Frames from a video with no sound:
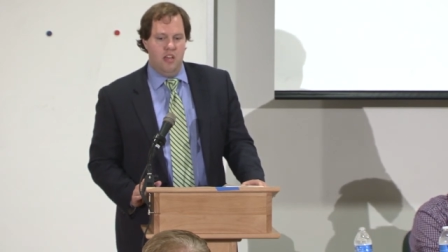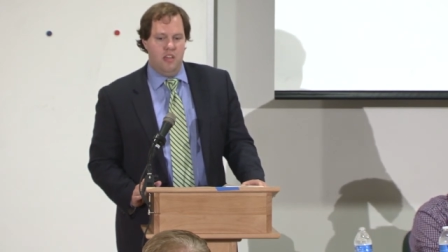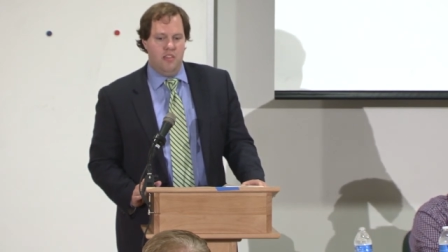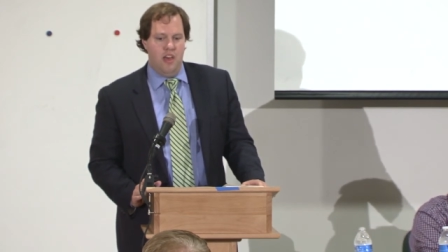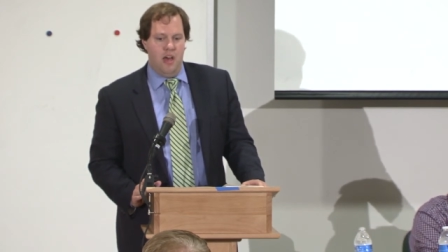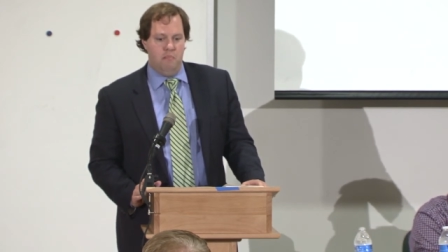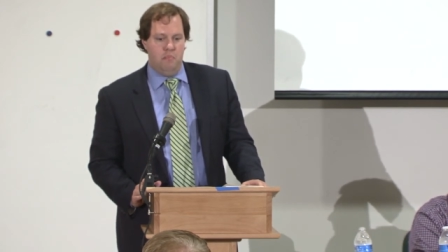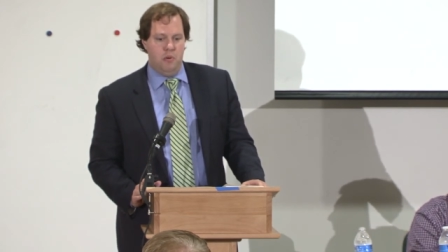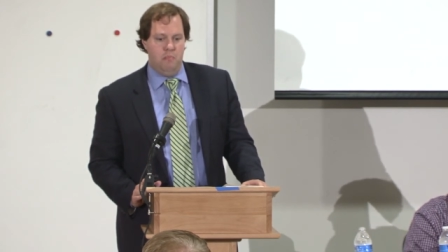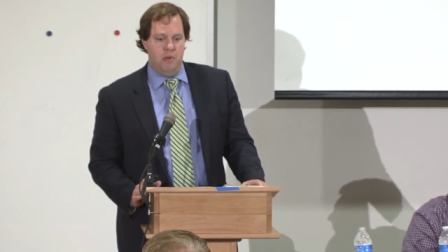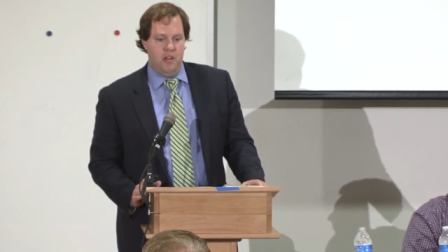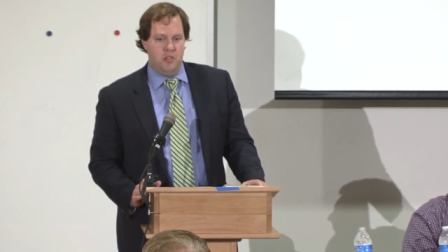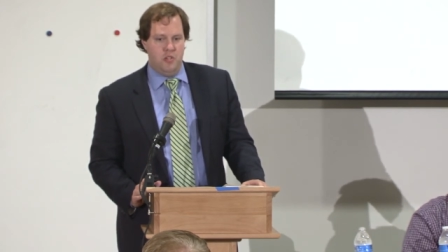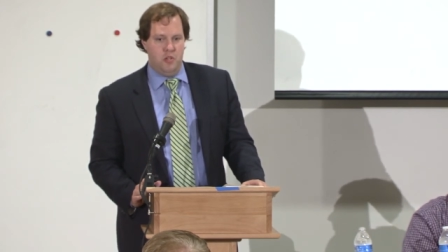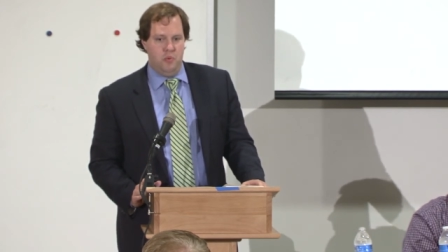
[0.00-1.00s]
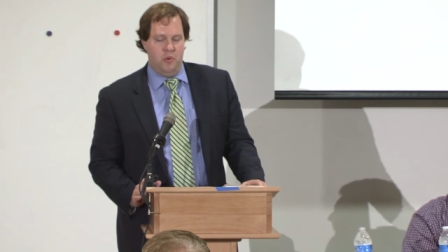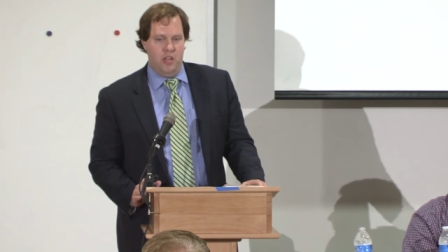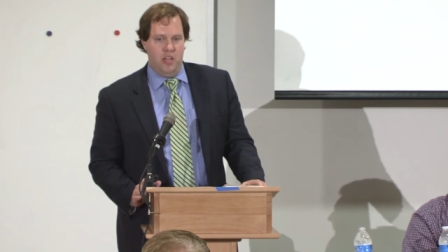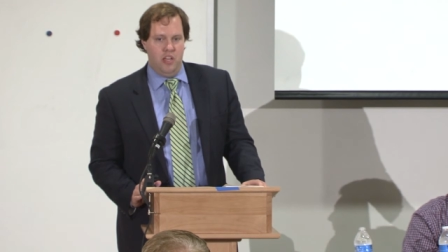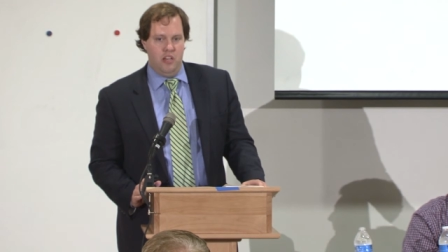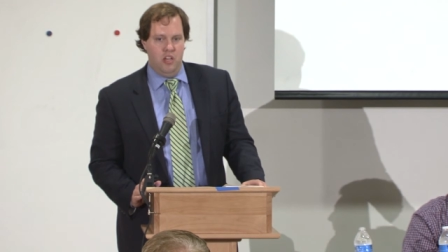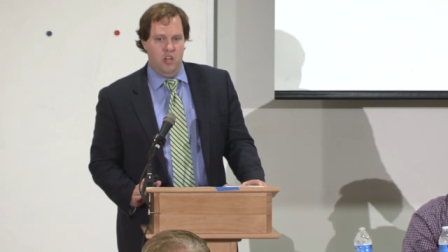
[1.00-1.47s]
that
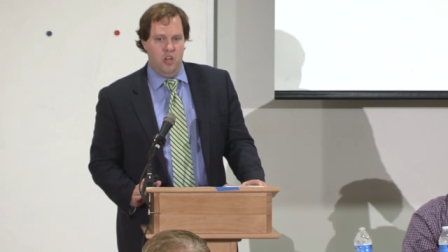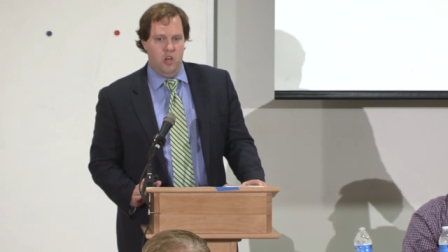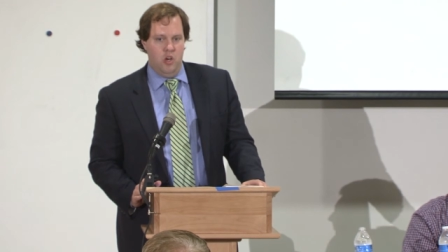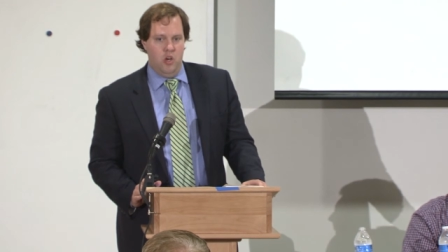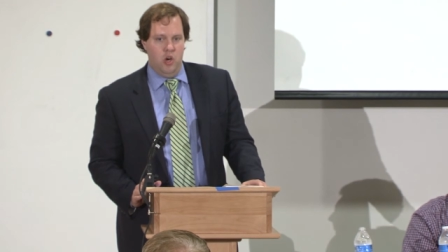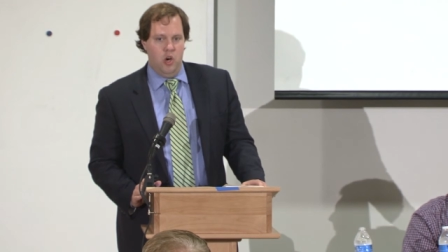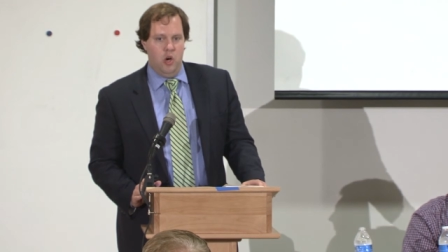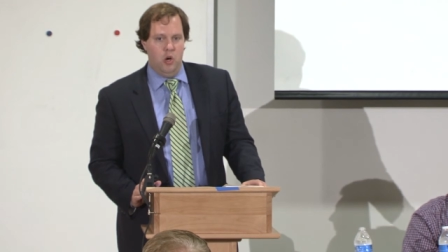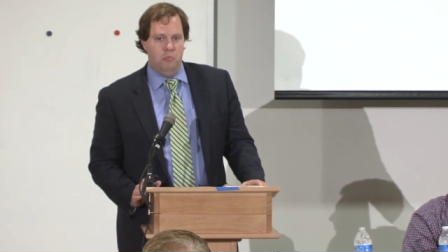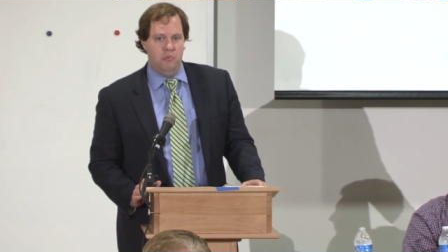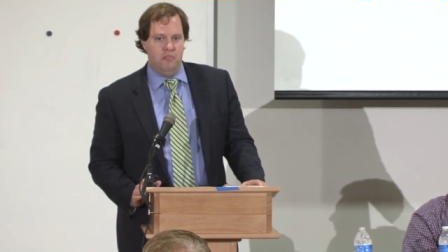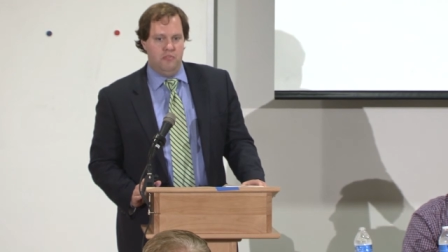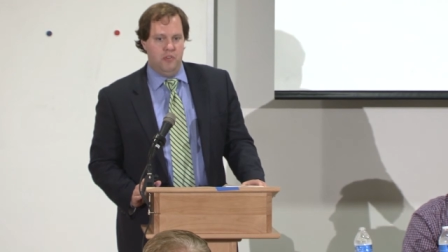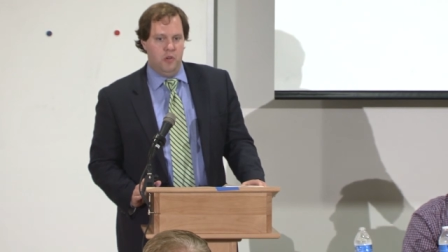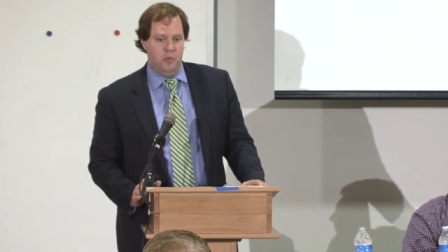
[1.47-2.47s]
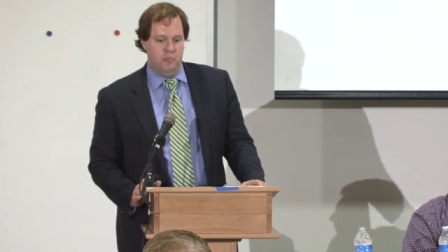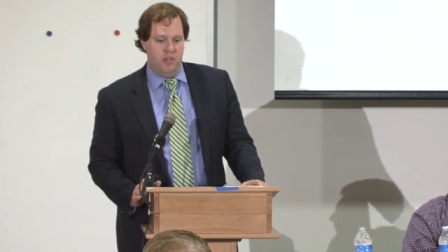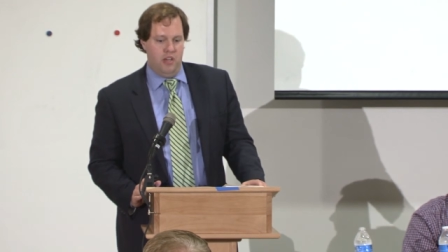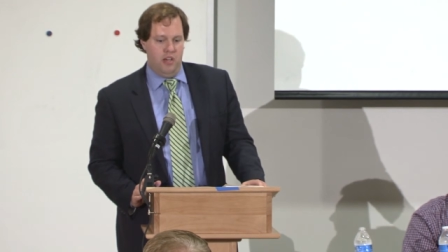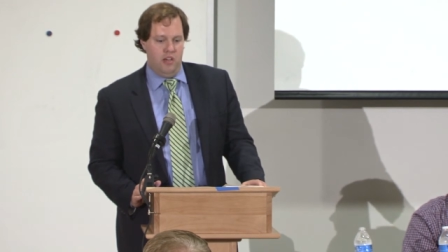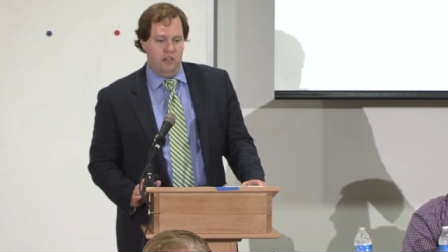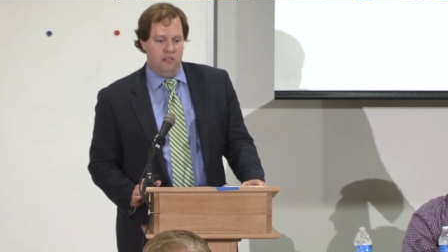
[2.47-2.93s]
perpetuate
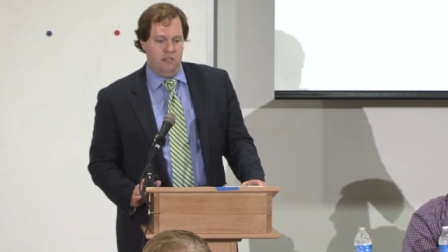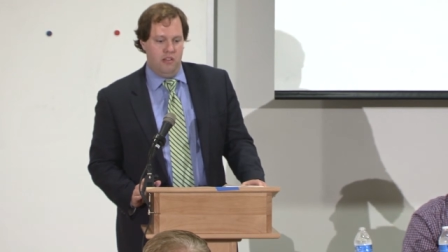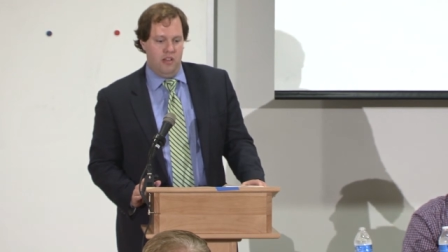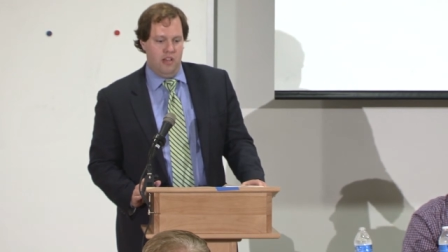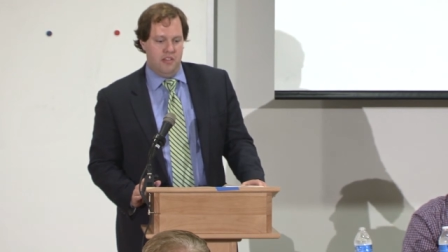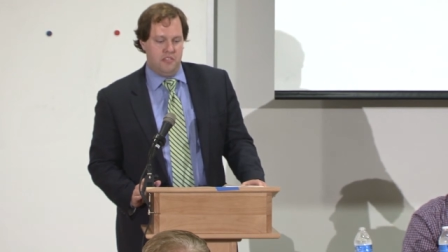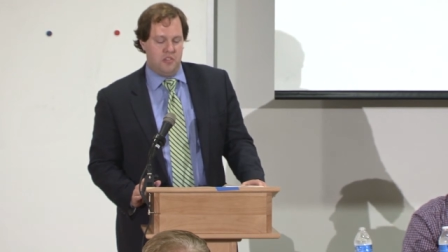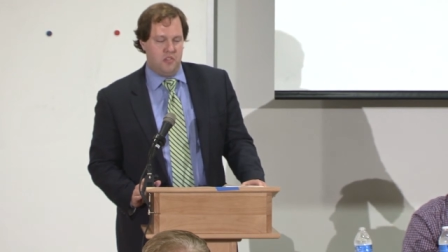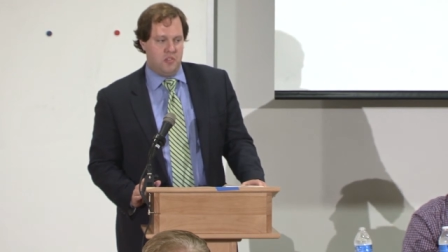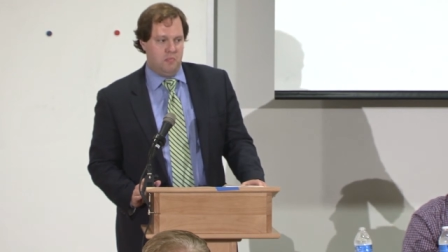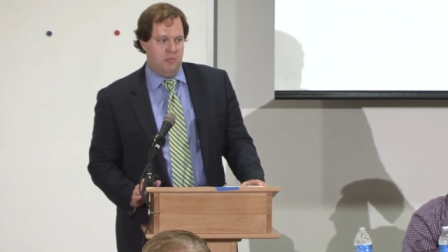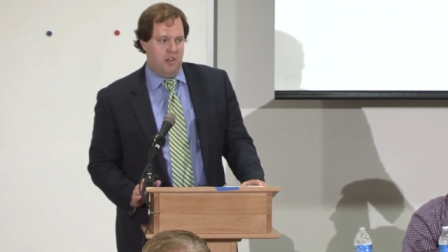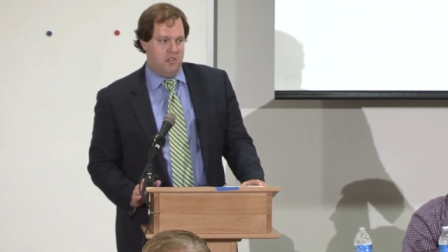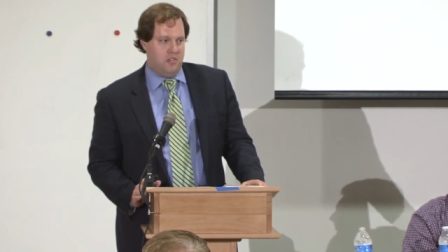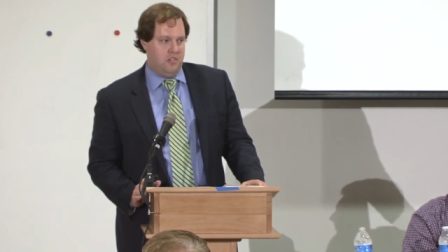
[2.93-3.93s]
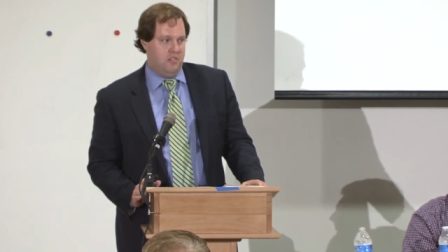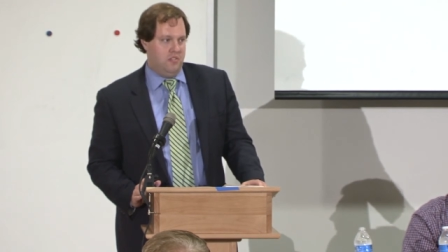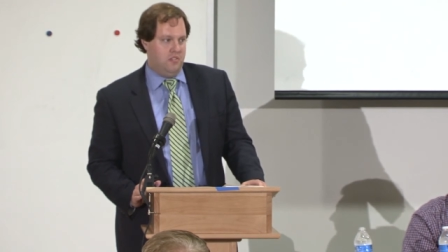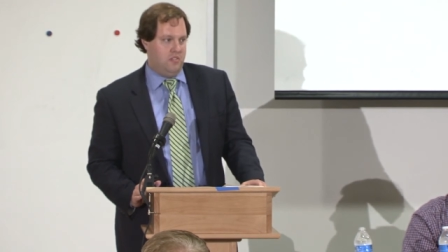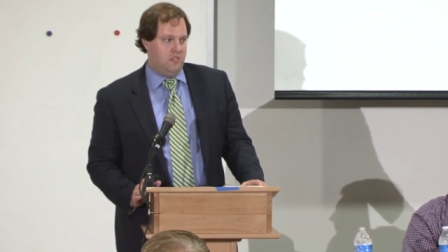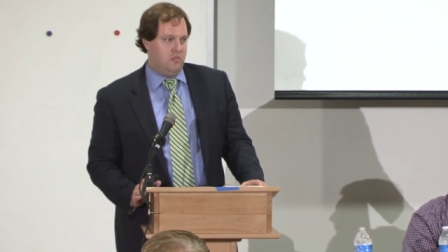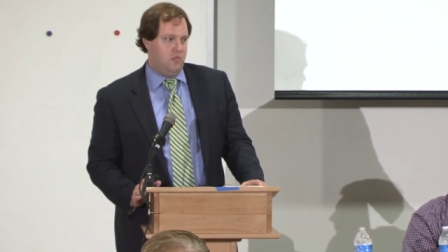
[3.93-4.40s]
homophobia as
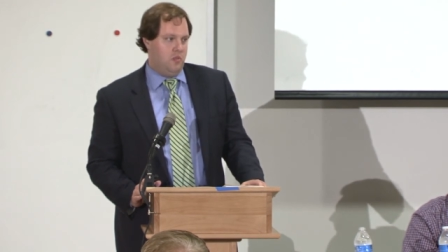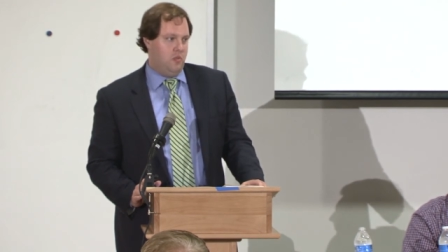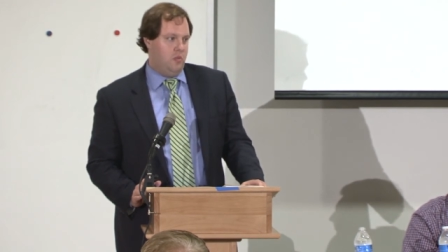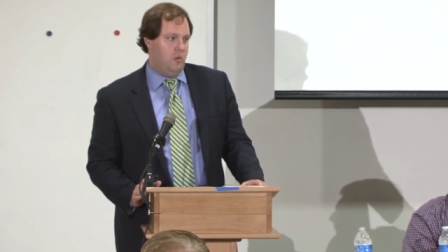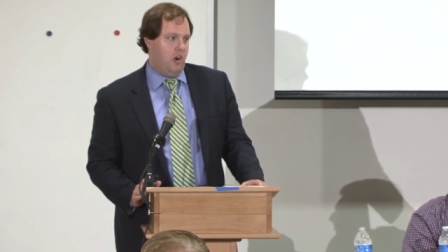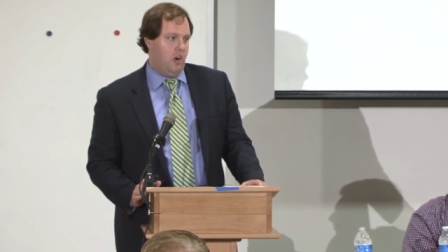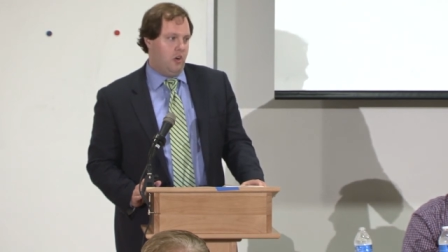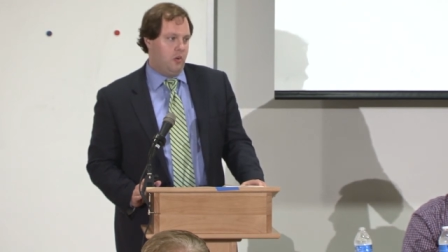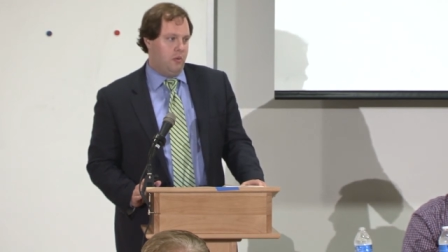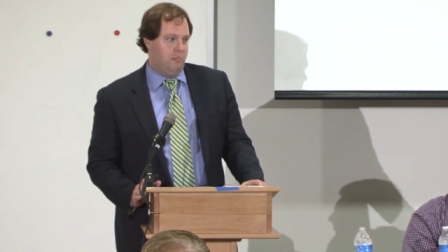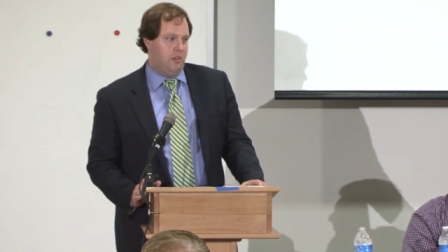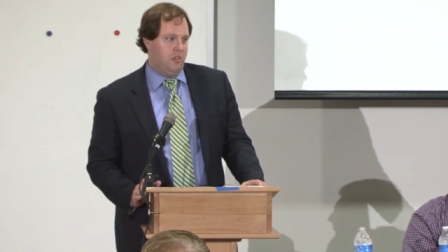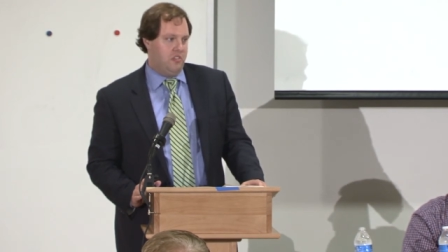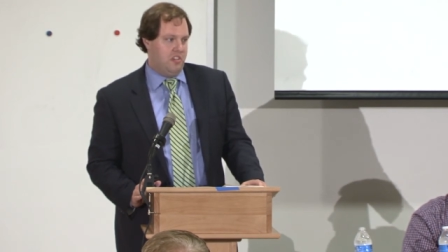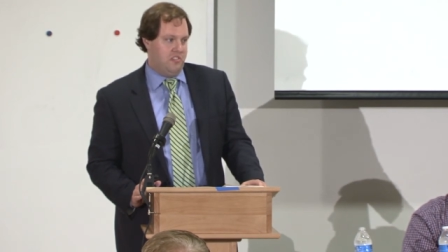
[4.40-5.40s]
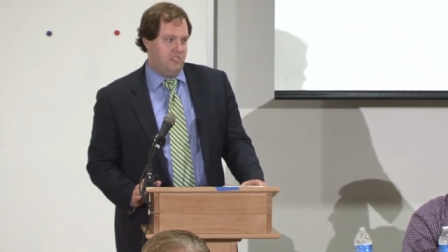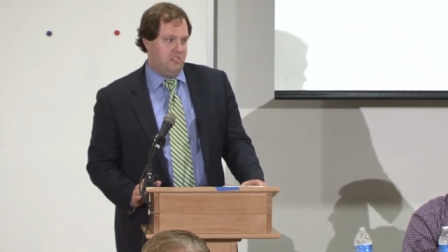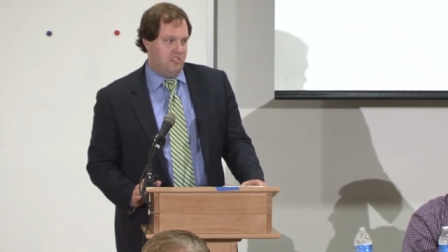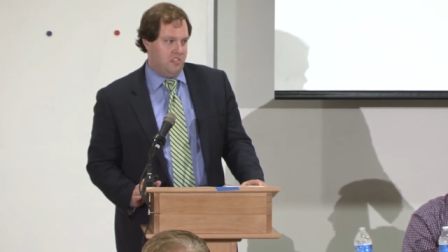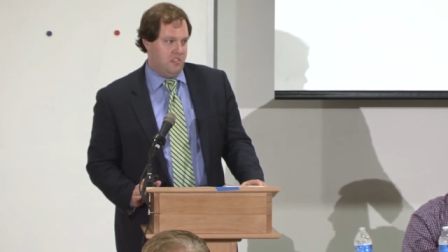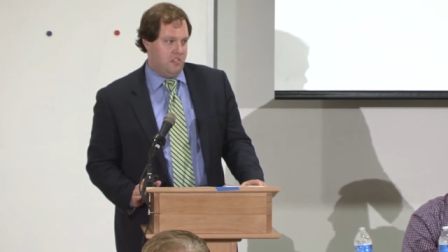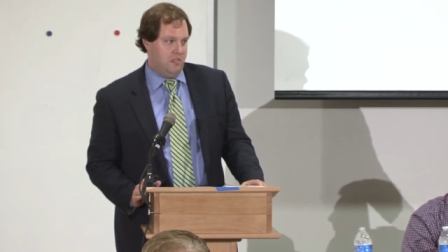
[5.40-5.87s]
expressions through our criminal
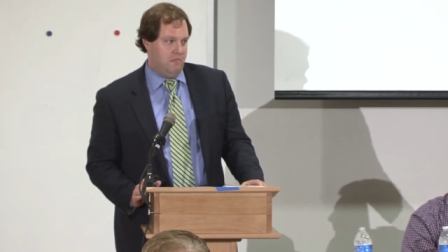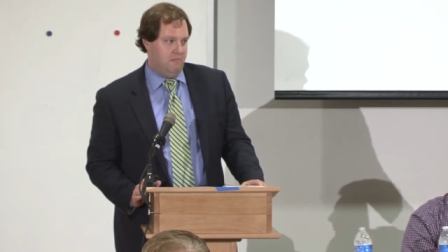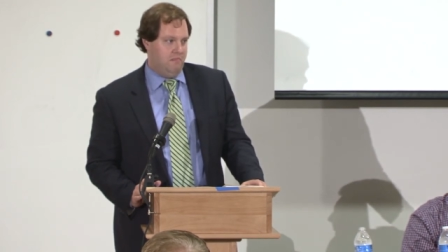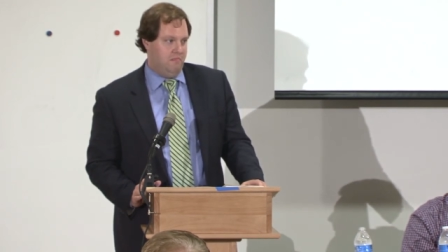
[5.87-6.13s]
justice system?